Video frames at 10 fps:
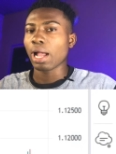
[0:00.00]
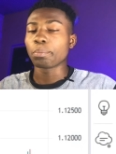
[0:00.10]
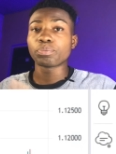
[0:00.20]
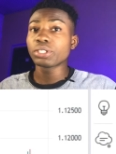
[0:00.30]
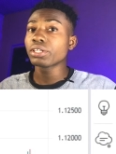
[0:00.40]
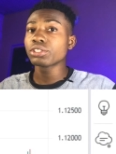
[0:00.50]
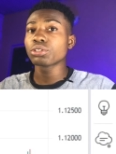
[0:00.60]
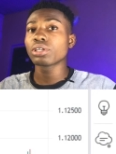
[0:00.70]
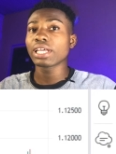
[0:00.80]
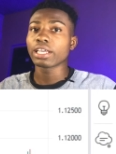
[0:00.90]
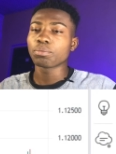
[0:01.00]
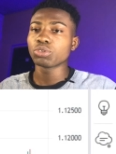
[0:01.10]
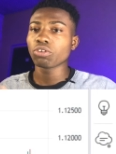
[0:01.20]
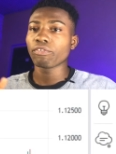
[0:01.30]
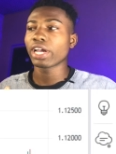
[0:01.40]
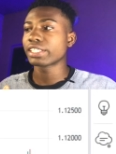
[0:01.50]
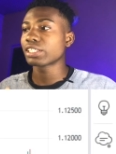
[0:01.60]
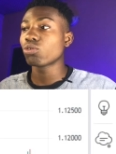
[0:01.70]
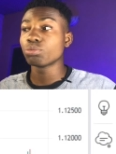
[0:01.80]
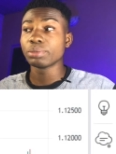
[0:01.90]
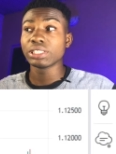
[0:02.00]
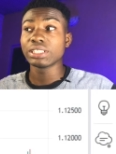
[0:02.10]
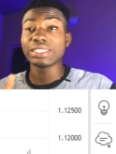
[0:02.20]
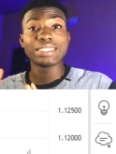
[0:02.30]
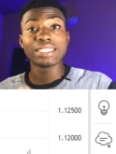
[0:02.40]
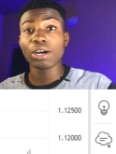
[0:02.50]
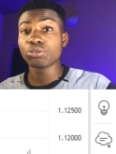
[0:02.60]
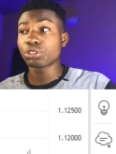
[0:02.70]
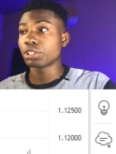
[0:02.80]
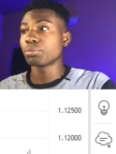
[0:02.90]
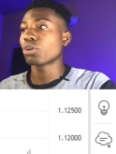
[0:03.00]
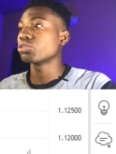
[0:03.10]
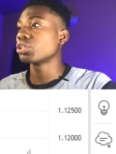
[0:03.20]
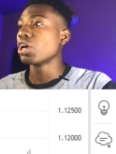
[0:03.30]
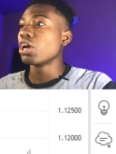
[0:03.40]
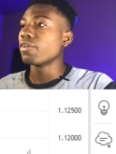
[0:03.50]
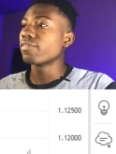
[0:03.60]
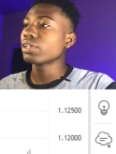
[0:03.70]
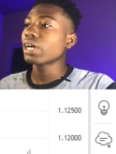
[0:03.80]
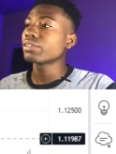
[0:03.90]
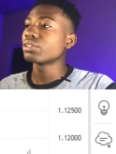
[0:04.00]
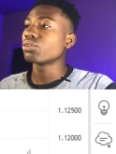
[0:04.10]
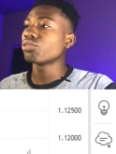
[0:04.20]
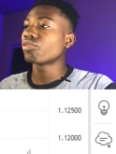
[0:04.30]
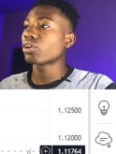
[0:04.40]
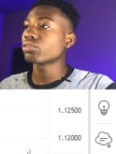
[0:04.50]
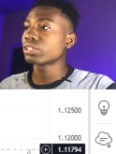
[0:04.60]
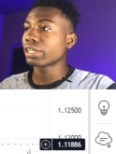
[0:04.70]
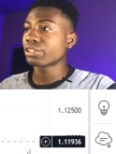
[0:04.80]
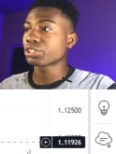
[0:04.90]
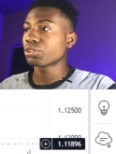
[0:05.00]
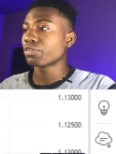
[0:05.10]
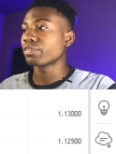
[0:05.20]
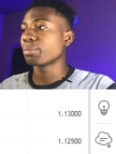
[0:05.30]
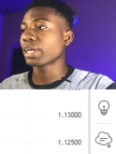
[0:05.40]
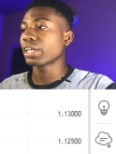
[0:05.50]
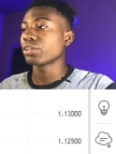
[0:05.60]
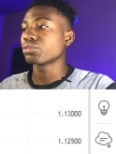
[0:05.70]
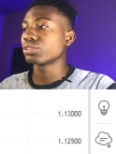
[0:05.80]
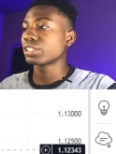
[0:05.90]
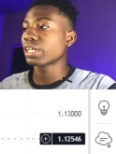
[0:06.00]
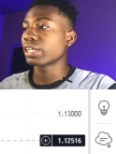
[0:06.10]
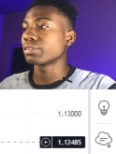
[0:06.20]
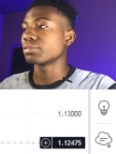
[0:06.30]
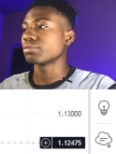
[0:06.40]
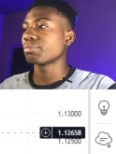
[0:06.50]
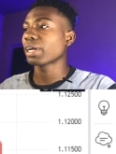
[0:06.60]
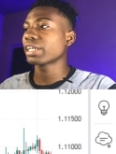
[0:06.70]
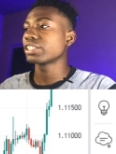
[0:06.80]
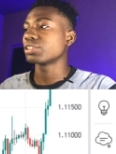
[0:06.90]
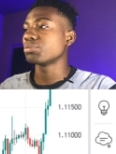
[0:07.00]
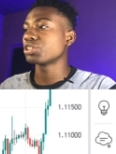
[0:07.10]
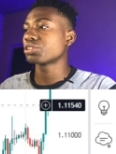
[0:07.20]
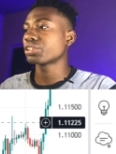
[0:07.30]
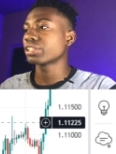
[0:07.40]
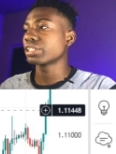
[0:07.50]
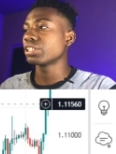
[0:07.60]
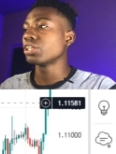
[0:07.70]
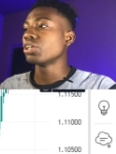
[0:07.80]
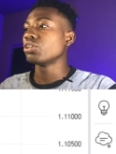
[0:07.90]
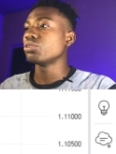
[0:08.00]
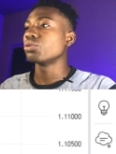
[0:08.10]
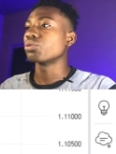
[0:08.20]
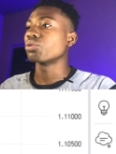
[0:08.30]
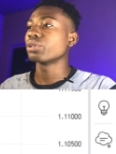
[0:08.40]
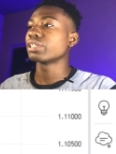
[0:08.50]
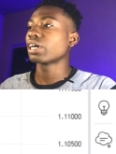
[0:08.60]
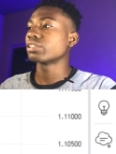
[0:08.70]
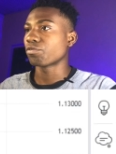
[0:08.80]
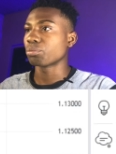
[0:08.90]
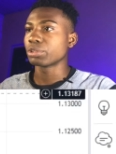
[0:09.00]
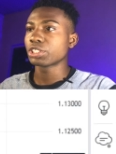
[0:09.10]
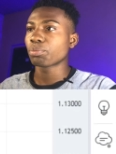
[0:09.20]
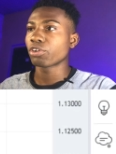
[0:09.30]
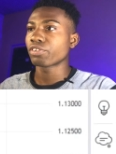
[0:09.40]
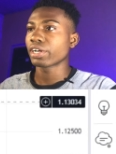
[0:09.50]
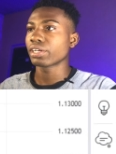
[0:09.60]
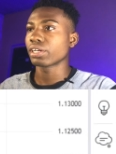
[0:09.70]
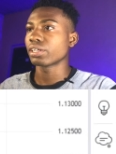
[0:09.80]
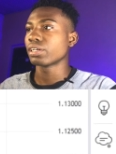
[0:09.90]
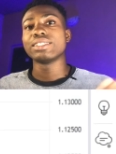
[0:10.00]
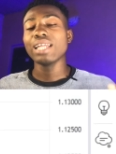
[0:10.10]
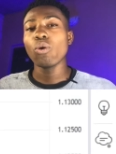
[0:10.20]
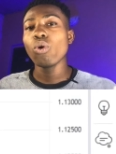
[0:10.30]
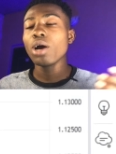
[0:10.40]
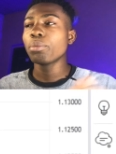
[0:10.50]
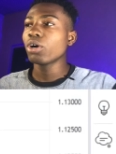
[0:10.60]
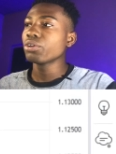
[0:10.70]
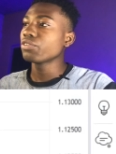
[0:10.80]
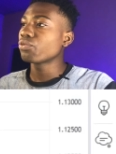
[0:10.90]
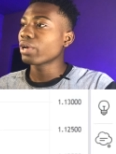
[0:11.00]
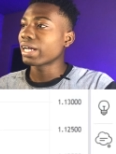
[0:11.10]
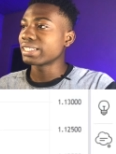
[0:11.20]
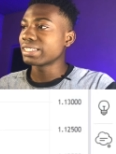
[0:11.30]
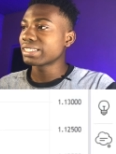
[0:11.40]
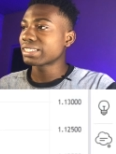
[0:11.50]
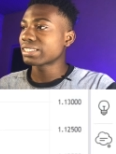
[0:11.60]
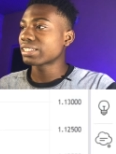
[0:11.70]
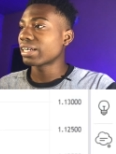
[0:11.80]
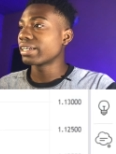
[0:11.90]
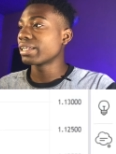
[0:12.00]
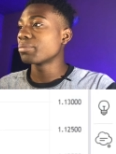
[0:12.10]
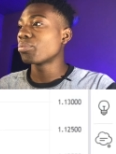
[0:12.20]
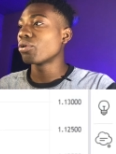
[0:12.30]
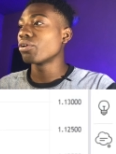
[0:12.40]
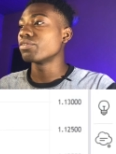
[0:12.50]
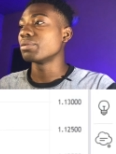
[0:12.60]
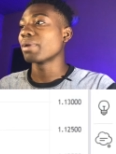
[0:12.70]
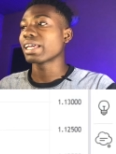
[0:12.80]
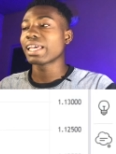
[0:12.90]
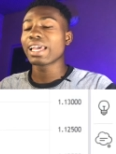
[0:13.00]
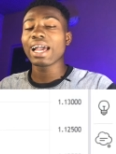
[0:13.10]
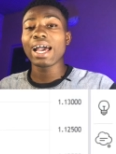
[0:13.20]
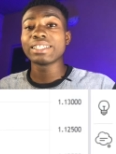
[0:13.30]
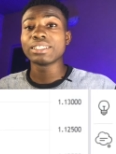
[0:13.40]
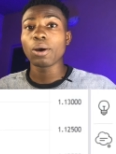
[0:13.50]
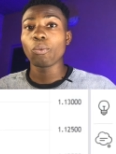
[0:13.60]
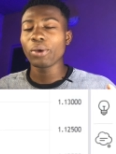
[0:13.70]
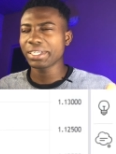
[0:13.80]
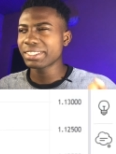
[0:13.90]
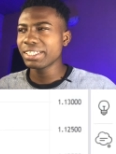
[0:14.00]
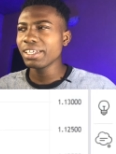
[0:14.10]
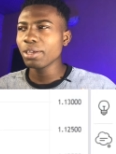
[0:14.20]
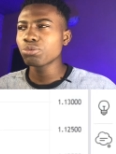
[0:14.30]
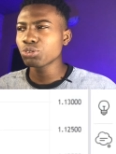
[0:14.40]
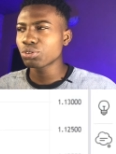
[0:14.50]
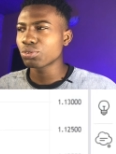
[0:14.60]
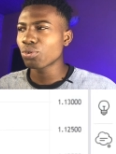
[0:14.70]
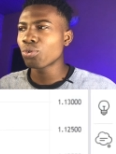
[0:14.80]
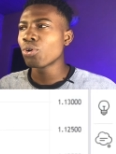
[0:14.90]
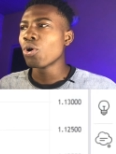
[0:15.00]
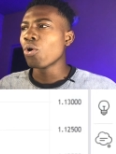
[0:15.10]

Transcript: i'm pretty sure like most of your answer will be downtrend because if you look at the overall direction of the market you could see that the market is majorly you know going down on this point right here now what about if we are at this starting point of the market and we are still able to know